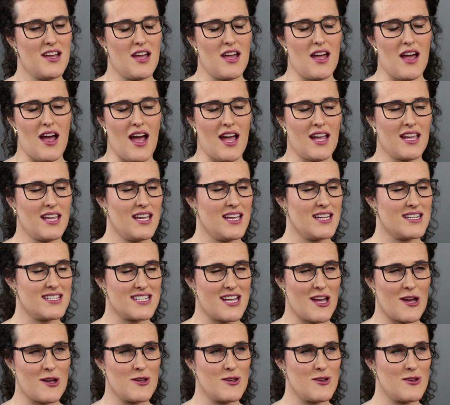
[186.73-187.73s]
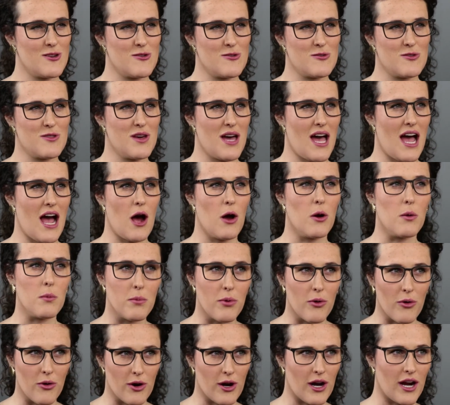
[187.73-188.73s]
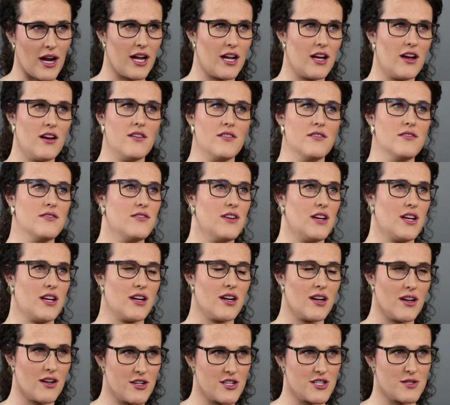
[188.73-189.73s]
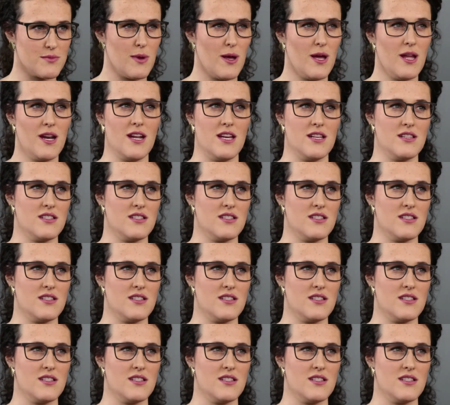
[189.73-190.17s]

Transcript: I can't tell you the outpouring of encouragement